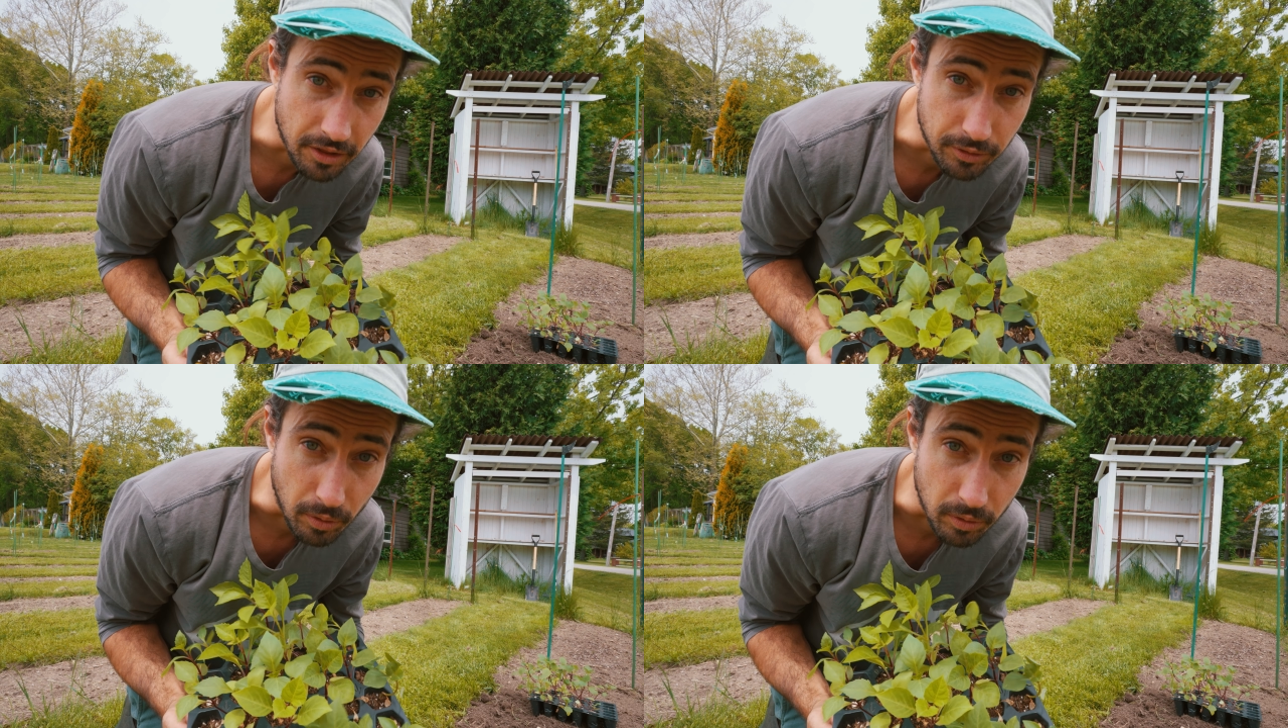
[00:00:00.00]
then
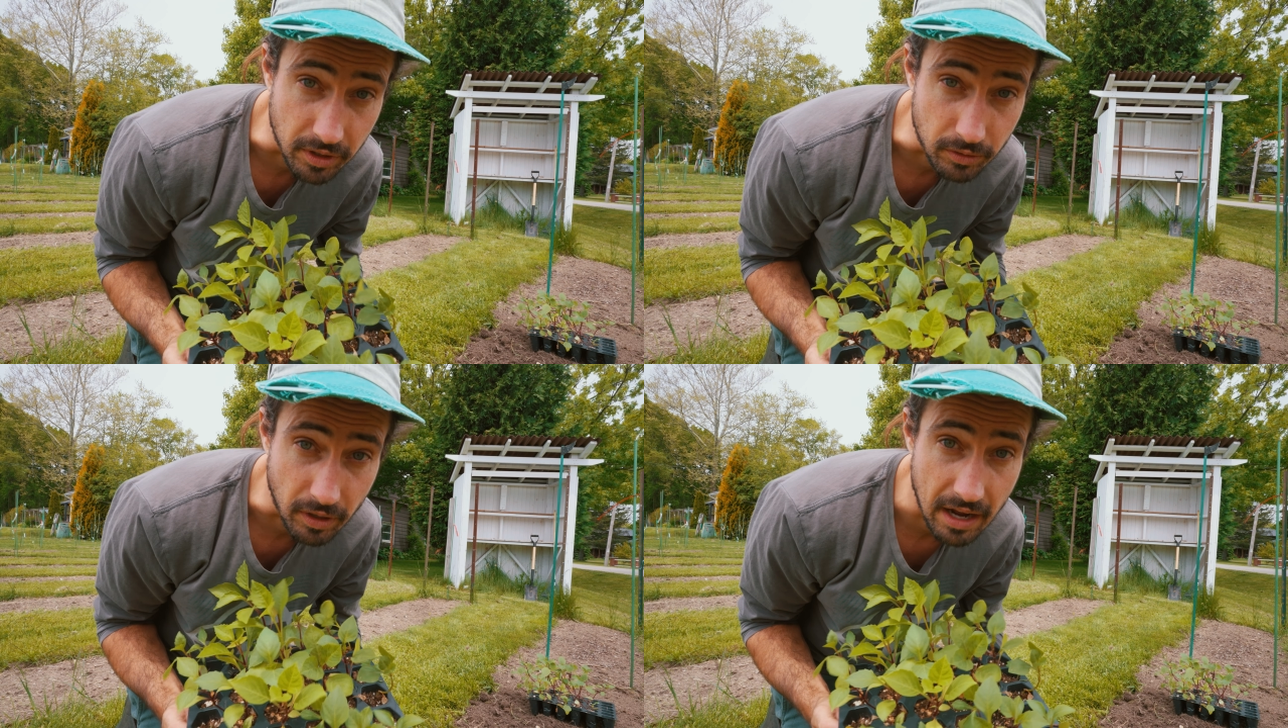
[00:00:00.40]
throw it in
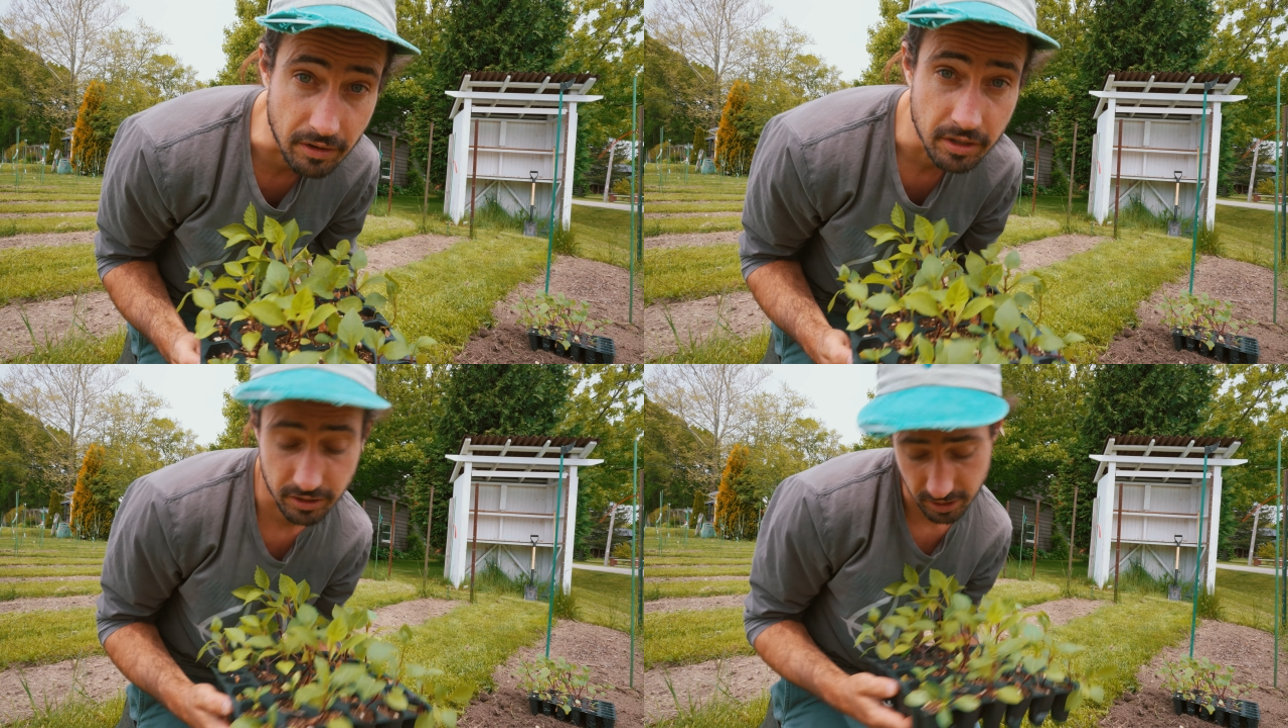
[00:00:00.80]
the
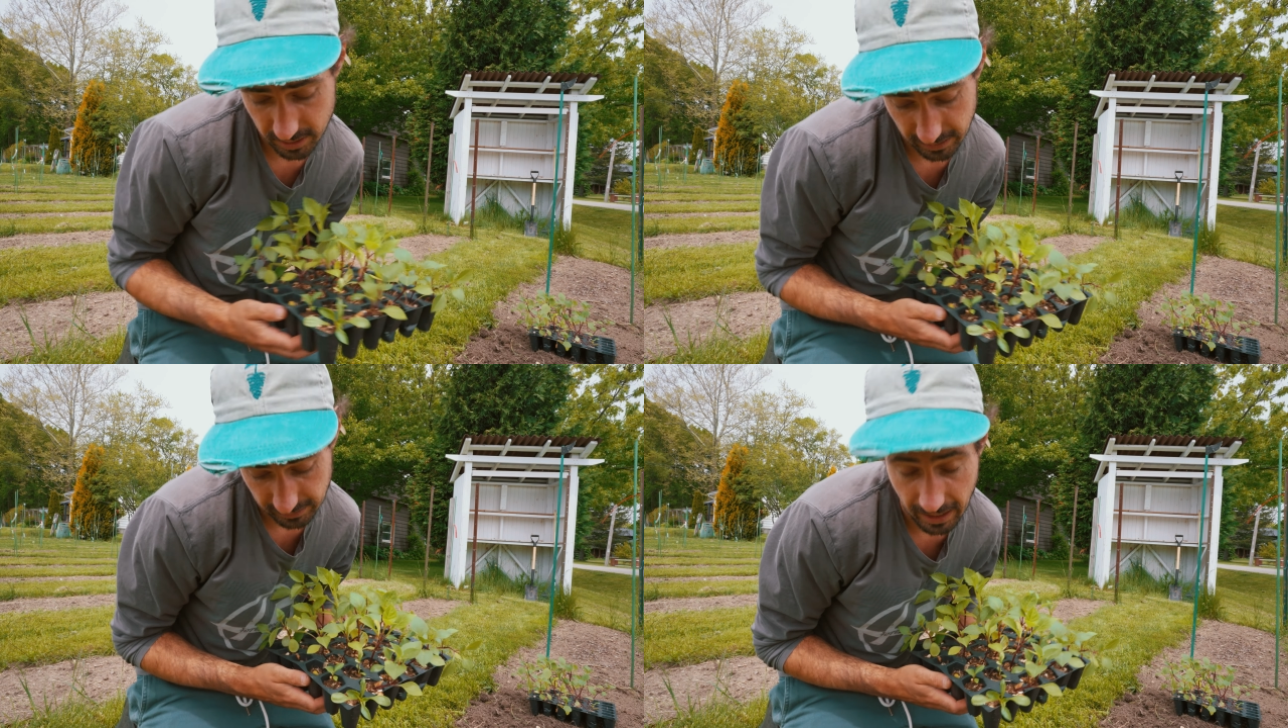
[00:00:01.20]
ground just
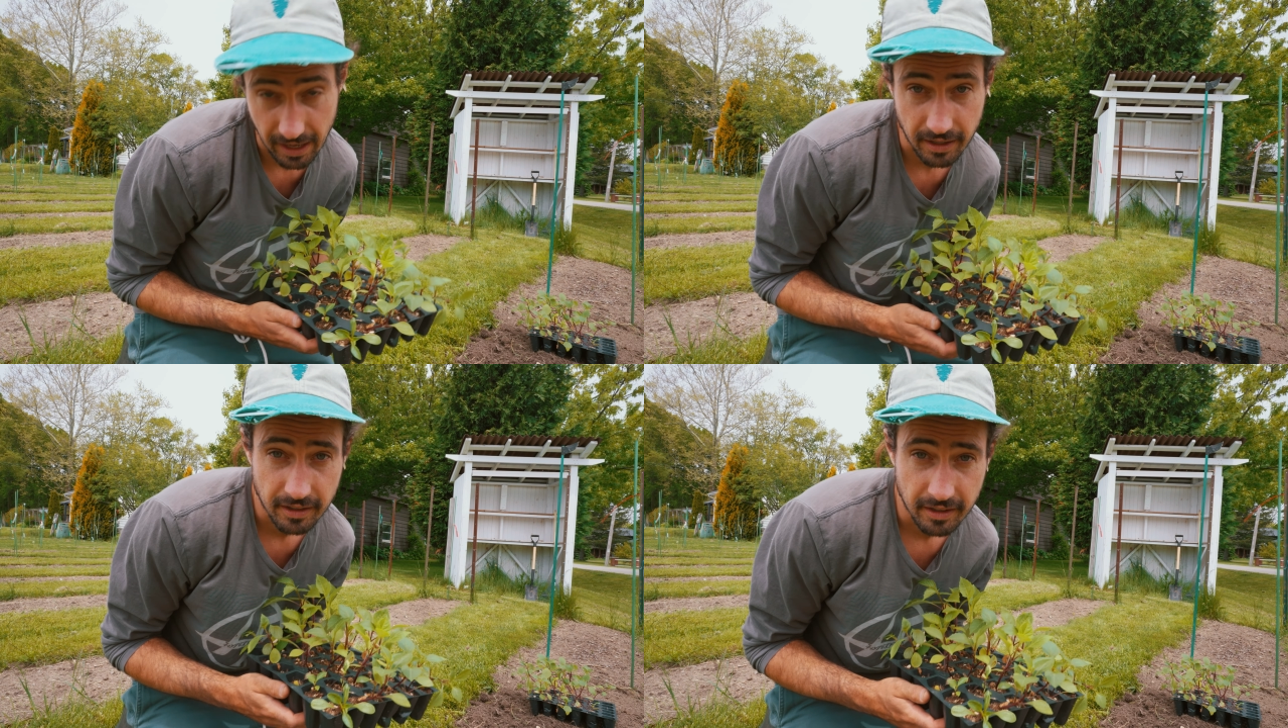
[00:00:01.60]
like
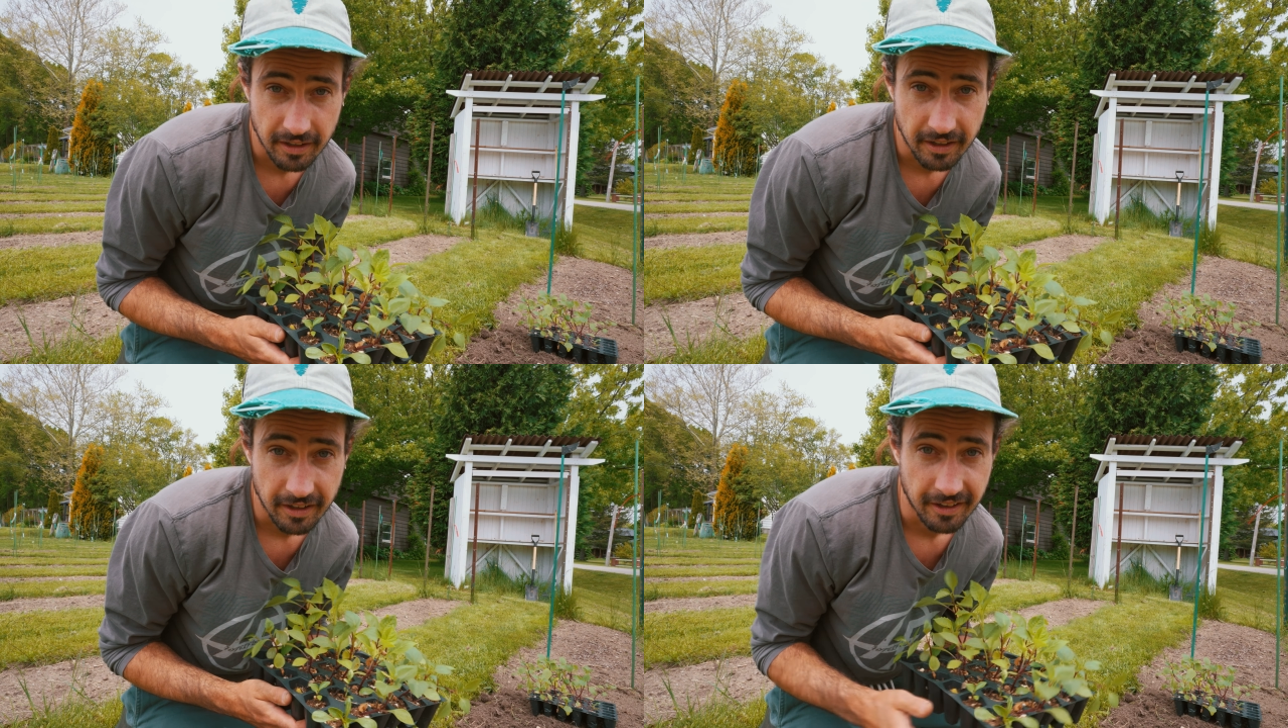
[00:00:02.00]
that.
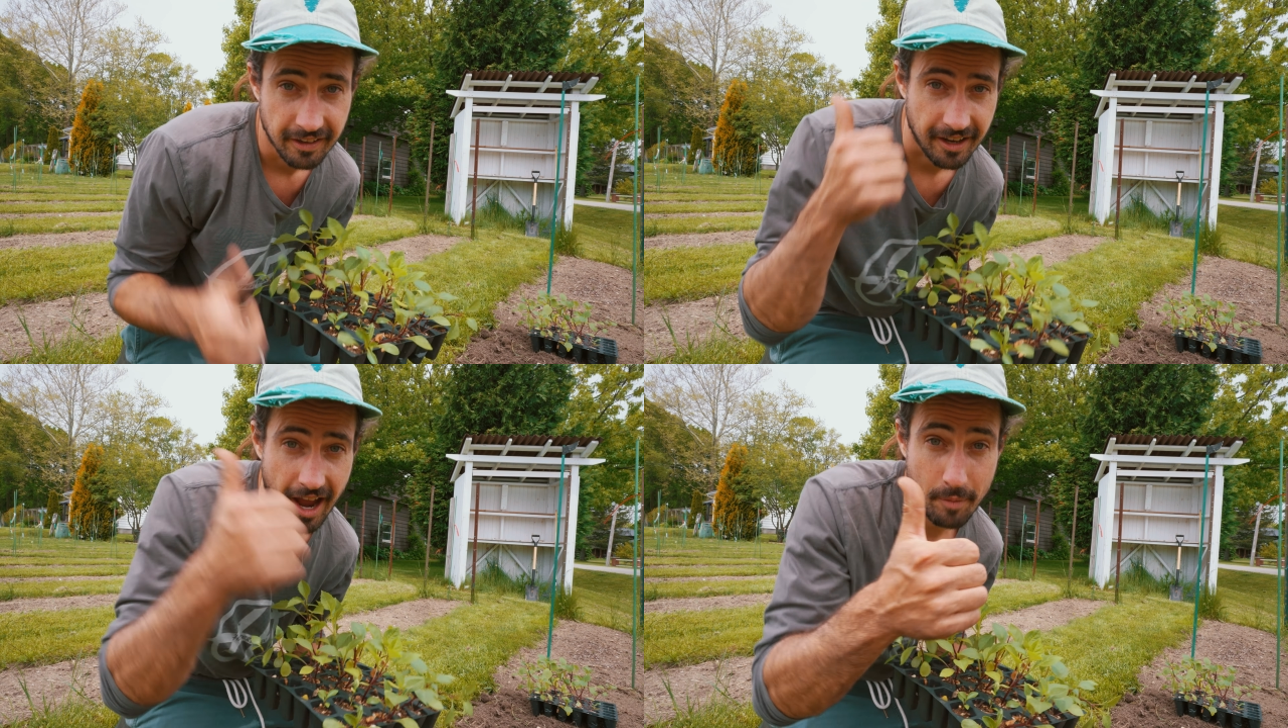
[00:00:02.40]

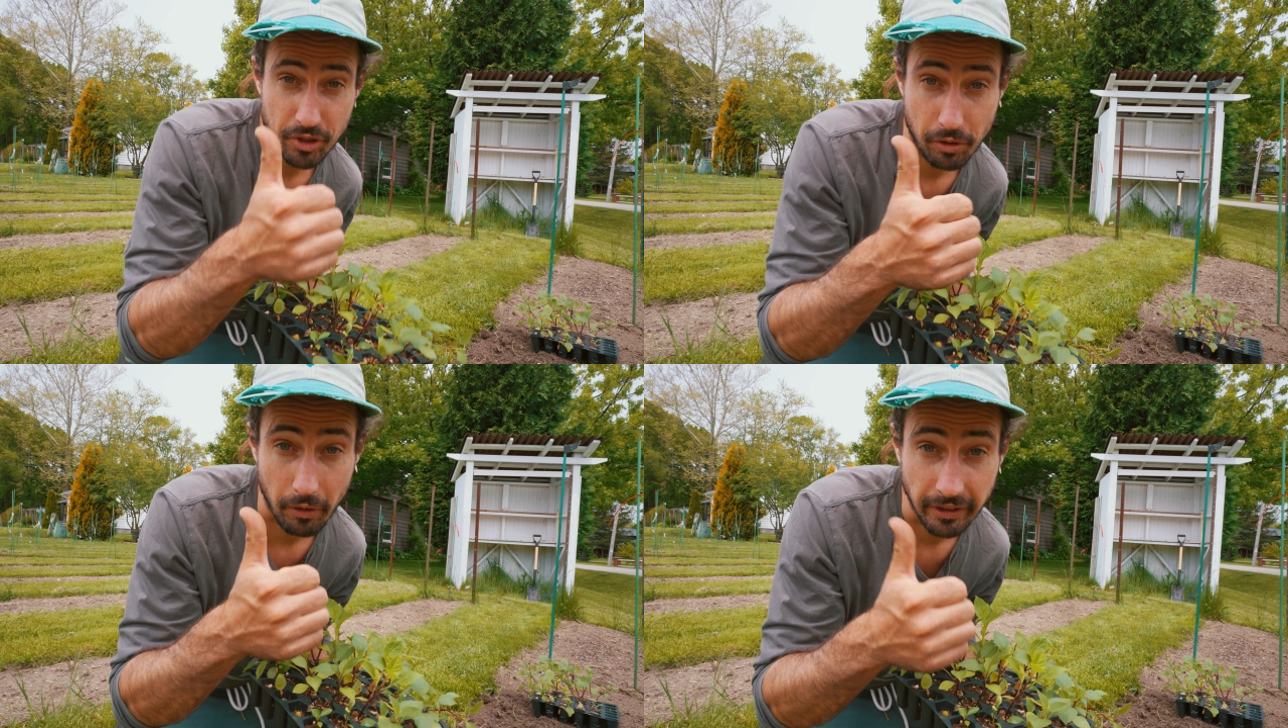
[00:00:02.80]
Happy
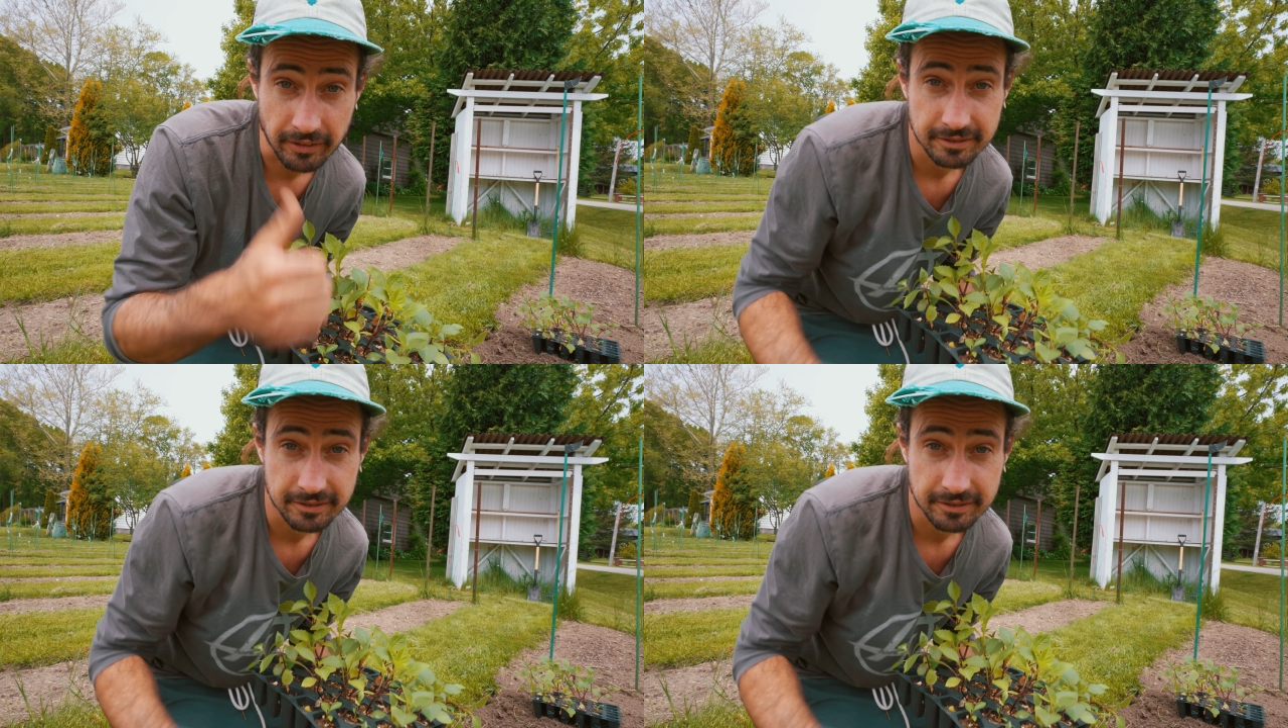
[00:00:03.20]
growing.